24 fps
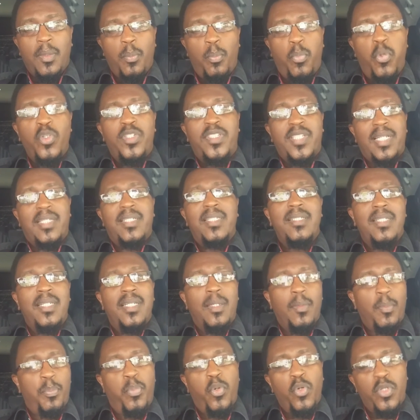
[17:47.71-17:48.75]

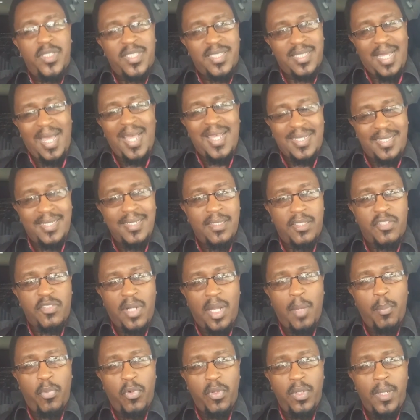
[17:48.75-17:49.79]
puts us in
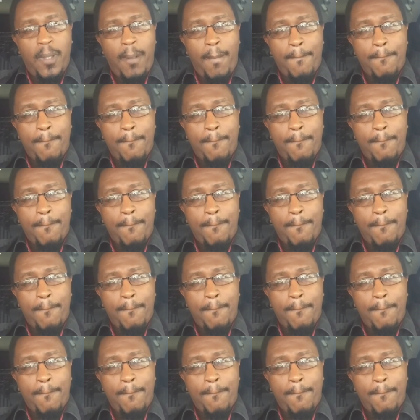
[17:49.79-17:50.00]
trouble